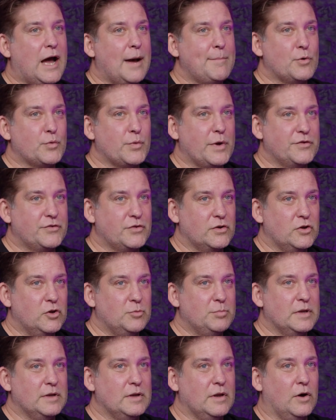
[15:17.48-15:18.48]
operational,
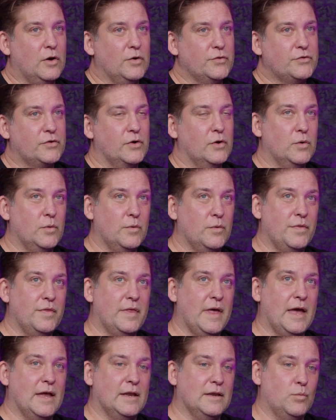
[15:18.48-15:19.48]
but also
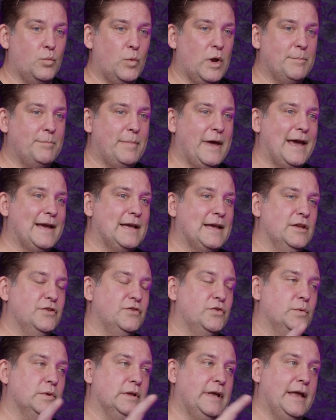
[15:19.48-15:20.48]
then went back
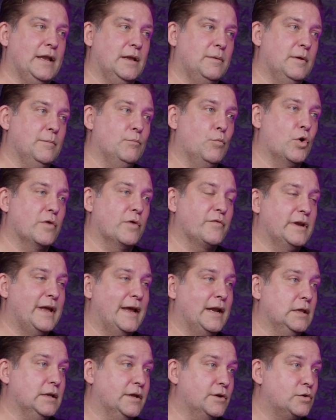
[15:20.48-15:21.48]
into a more of an
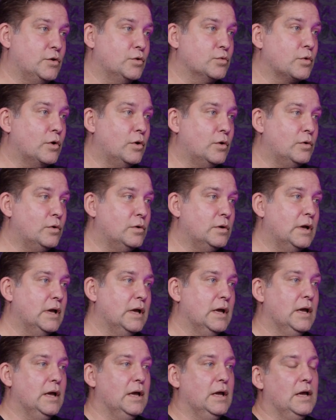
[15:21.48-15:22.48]
analytical role.
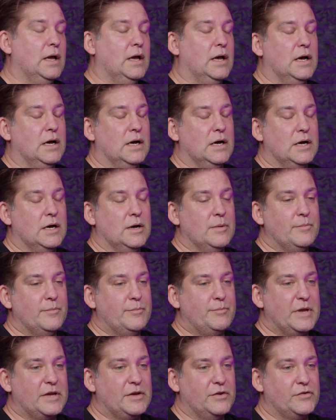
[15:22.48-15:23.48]
Okay.
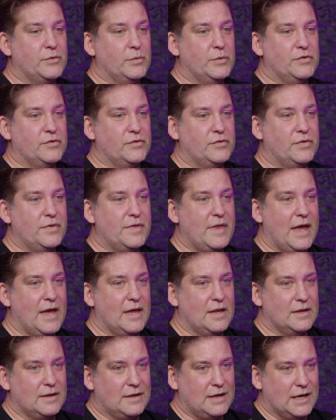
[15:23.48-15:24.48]
Um, because it was
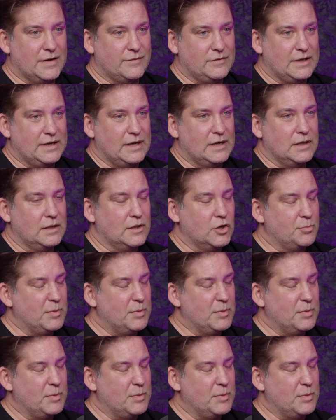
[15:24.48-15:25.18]
then kind of leaning a little